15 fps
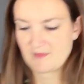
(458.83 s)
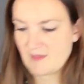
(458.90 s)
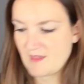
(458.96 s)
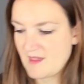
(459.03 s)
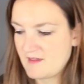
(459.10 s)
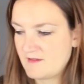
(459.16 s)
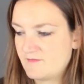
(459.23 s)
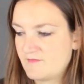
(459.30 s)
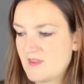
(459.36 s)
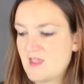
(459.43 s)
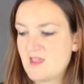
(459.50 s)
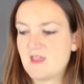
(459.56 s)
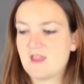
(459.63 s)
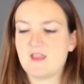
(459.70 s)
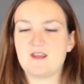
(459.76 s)
Okay,
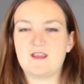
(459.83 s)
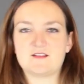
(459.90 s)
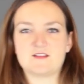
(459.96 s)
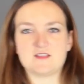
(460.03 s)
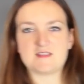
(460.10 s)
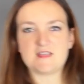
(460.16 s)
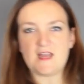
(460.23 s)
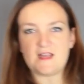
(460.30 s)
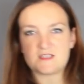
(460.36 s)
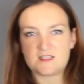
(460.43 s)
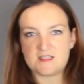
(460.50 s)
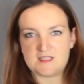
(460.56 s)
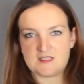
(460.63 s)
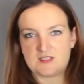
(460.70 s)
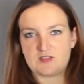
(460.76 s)
and now to attach
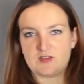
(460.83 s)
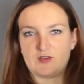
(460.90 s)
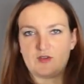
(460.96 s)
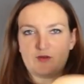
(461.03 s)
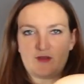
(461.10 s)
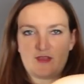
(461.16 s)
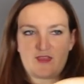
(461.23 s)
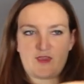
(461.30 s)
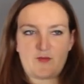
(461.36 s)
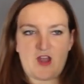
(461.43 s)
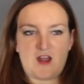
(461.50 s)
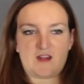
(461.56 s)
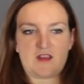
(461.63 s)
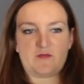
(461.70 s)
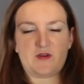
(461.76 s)
this to the
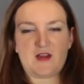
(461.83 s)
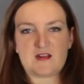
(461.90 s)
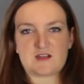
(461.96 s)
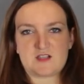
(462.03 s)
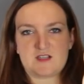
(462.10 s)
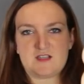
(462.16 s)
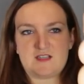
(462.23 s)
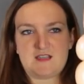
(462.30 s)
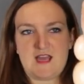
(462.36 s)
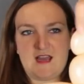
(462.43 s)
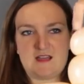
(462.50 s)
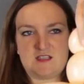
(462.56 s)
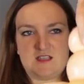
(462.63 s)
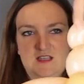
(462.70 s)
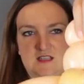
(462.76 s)
body, we're actually gonna
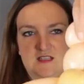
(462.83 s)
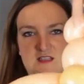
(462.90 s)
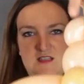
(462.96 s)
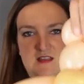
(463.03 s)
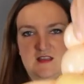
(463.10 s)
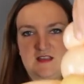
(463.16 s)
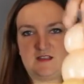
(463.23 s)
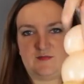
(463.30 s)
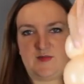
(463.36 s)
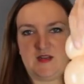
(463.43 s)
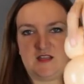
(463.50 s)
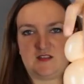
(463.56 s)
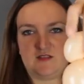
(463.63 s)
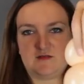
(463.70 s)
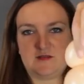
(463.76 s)
attach it to this
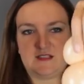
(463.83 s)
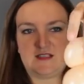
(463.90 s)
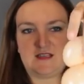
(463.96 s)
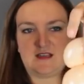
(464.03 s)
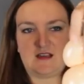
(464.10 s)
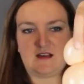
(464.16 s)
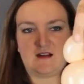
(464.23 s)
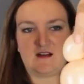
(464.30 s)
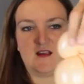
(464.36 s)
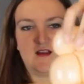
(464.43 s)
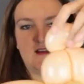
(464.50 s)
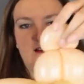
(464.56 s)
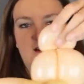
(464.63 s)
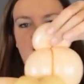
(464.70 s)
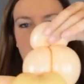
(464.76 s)
pinch twist here
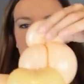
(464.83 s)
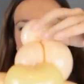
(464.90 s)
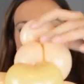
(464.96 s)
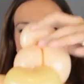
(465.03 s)
on